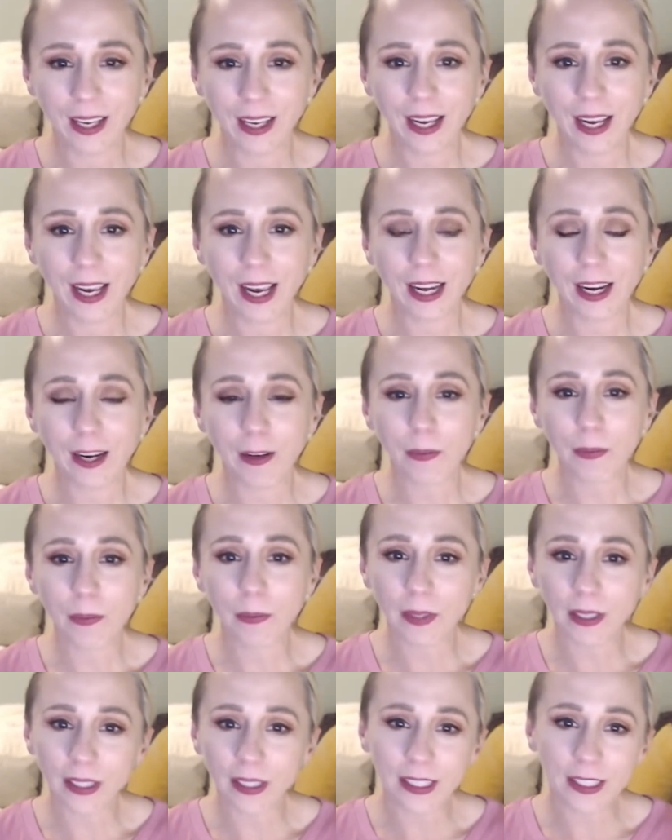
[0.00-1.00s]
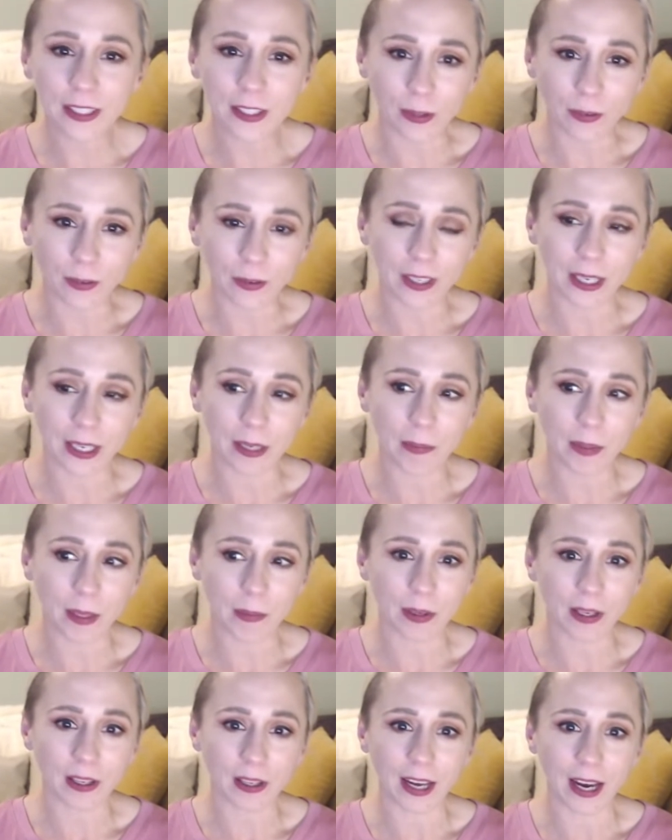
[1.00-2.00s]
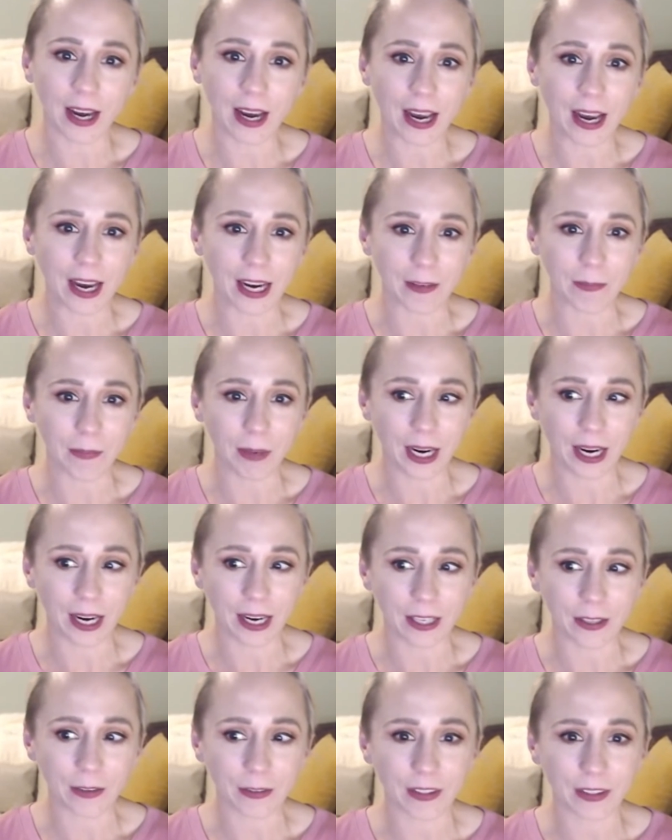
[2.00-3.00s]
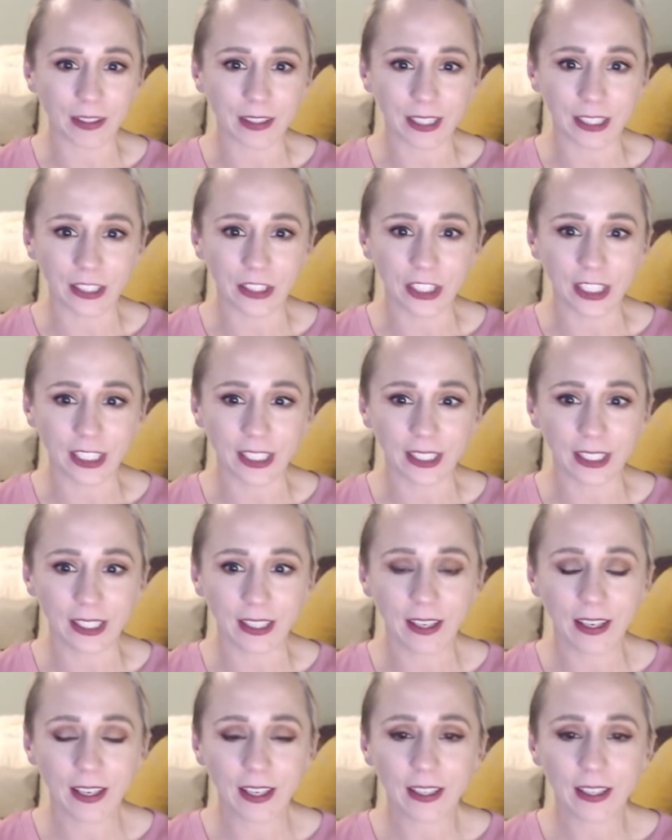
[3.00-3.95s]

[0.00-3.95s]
And I really don't like people that hide behind religion